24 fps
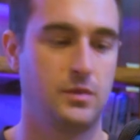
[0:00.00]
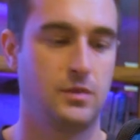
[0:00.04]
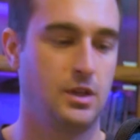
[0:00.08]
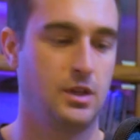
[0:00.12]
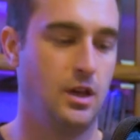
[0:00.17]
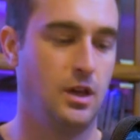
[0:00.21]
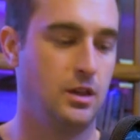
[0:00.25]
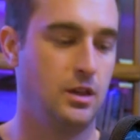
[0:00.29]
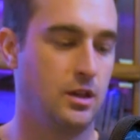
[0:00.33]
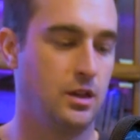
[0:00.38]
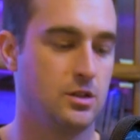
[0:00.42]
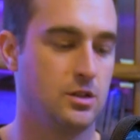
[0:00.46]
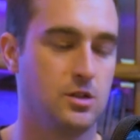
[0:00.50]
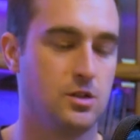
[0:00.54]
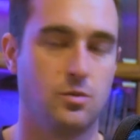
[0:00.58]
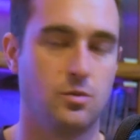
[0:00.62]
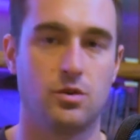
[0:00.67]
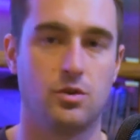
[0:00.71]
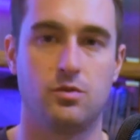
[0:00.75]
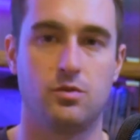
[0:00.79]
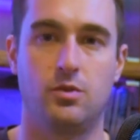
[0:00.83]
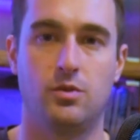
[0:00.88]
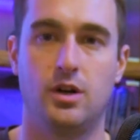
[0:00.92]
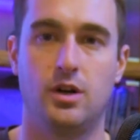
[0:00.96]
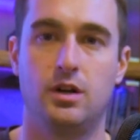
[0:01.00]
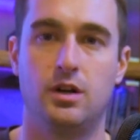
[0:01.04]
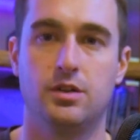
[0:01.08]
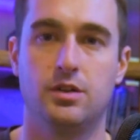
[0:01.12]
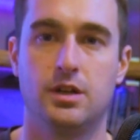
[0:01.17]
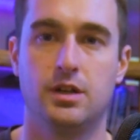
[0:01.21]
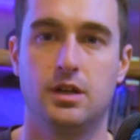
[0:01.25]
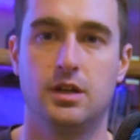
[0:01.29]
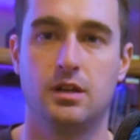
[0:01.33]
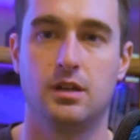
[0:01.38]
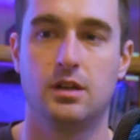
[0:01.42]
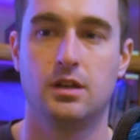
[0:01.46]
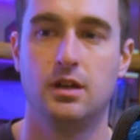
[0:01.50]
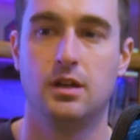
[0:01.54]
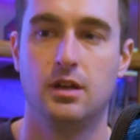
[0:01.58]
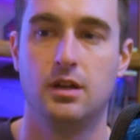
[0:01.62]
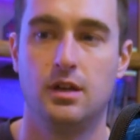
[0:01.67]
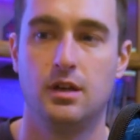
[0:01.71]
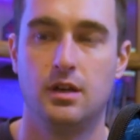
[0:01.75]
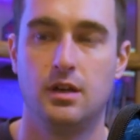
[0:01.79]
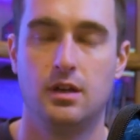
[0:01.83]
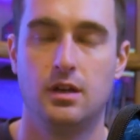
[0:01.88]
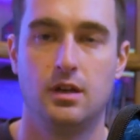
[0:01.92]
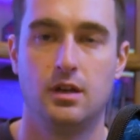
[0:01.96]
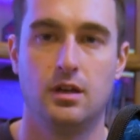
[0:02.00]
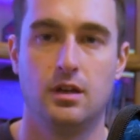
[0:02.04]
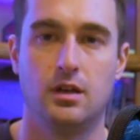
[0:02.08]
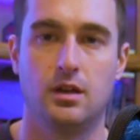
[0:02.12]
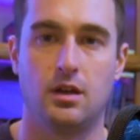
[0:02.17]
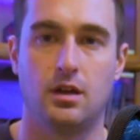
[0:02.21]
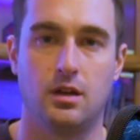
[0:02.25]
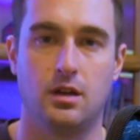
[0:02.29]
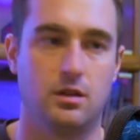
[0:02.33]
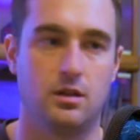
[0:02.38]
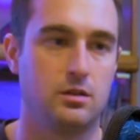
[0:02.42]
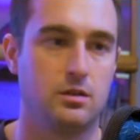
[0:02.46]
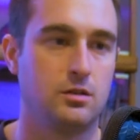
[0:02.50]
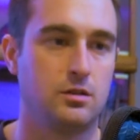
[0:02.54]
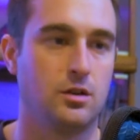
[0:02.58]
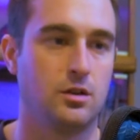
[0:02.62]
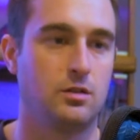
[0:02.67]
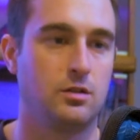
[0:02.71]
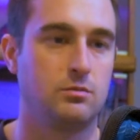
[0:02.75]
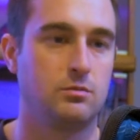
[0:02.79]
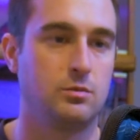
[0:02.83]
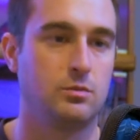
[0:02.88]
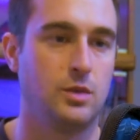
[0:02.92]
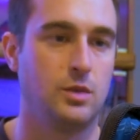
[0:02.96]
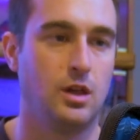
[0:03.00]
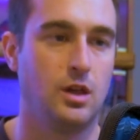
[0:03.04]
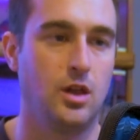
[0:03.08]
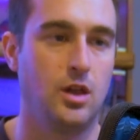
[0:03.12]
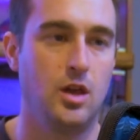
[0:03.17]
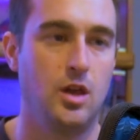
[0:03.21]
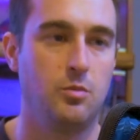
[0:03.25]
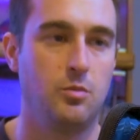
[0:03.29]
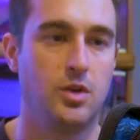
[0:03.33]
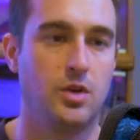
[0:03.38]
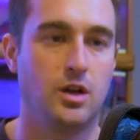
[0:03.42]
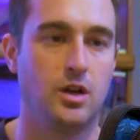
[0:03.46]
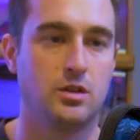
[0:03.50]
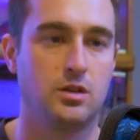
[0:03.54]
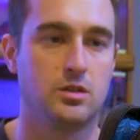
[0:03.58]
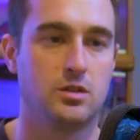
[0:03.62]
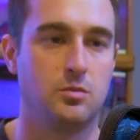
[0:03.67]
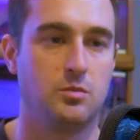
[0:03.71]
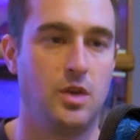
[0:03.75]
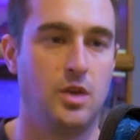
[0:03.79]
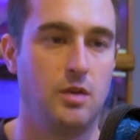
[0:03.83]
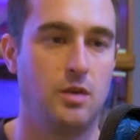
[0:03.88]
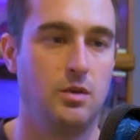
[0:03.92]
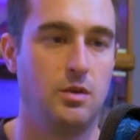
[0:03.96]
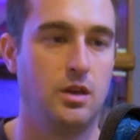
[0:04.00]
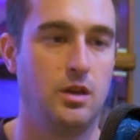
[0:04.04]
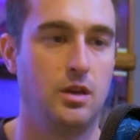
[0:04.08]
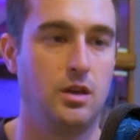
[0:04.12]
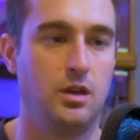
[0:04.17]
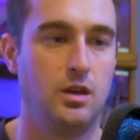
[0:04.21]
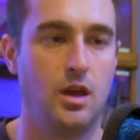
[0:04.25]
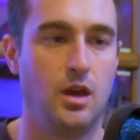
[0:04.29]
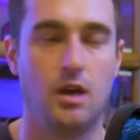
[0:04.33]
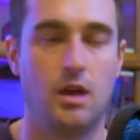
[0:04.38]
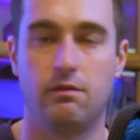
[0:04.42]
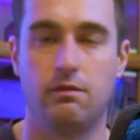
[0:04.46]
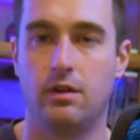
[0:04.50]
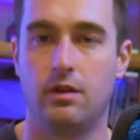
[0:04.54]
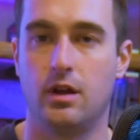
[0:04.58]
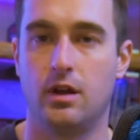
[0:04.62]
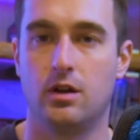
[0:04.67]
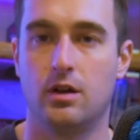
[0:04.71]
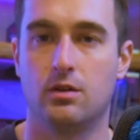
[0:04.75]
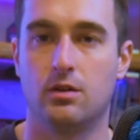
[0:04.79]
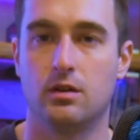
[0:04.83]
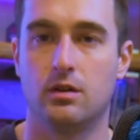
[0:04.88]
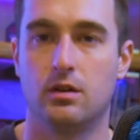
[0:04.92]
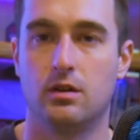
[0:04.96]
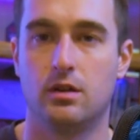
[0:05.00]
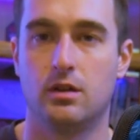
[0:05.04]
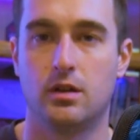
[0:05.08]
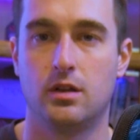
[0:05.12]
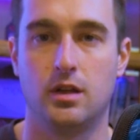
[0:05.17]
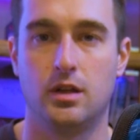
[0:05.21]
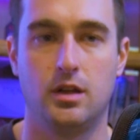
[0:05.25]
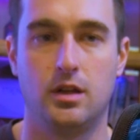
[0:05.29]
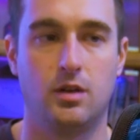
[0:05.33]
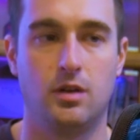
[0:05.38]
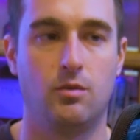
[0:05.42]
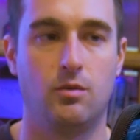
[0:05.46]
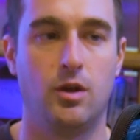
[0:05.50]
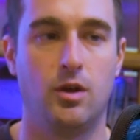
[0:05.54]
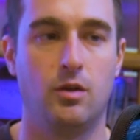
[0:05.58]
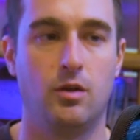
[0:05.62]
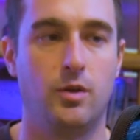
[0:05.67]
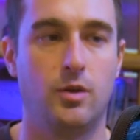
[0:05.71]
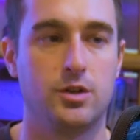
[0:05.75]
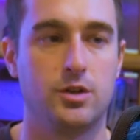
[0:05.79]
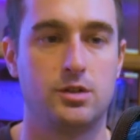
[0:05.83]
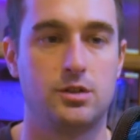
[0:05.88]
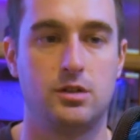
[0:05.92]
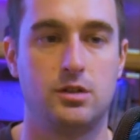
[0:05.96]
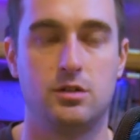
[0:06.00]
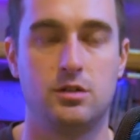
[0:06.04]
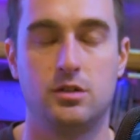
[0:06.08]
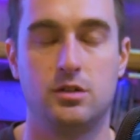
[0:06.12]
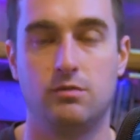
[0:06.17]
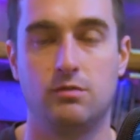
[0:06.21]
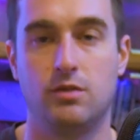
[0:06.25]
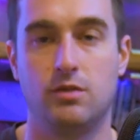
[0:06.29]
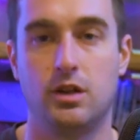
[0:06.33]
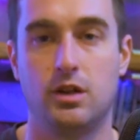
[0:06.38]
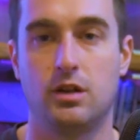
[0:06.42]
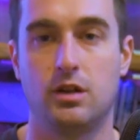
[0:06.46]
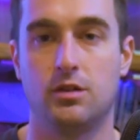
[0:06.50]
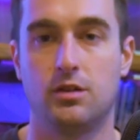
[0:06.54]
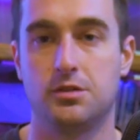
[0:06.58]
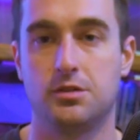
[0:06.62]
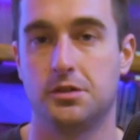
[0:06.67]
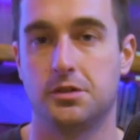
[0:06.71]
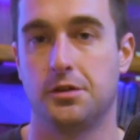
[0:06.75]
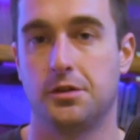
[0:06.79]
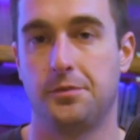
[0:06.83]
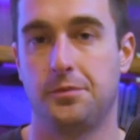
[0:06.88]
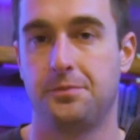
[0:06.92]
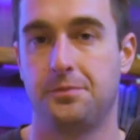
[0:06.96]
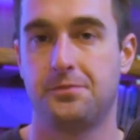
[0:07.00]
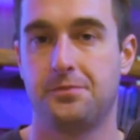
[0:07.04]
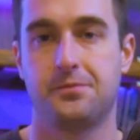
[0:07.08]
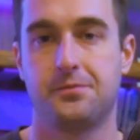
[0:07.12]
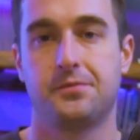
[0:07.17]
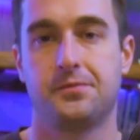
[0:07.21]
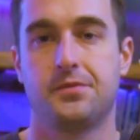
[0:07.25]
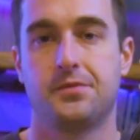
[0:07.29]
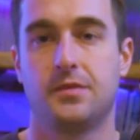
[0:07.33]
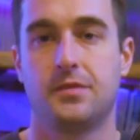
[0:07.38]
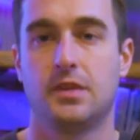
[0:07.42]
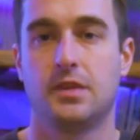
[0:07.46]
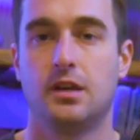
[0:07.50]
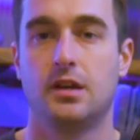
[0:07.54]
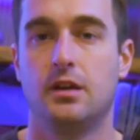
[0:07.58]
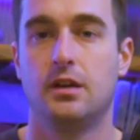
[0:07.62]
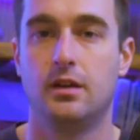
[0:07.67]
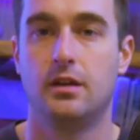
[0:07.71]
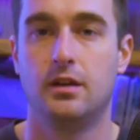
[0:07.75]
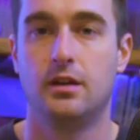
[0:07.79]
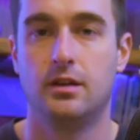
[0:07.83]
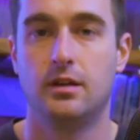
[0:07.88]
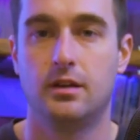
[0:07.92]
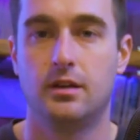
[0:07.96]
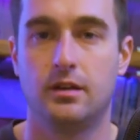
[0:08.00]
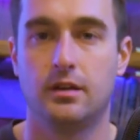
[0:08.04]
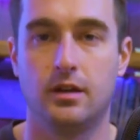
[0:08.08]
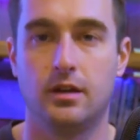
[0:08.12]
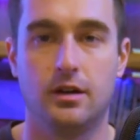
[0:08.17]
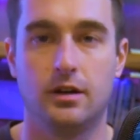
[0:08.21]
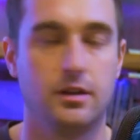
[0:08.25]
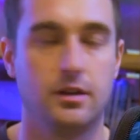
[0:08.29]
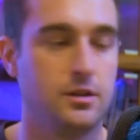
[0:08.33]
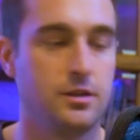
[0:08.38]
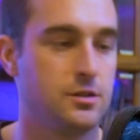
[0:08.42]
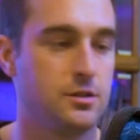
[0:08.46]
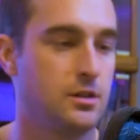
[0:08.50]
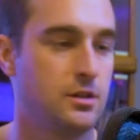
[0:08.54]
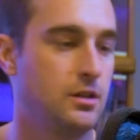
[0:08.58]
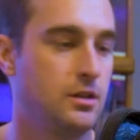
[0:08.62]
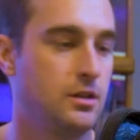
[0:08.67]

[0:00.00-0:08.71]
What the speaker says: I think it's a worthwhile thing. Took $8 and maybe half an hour. I did it while I watched a YouTube video. So there it is.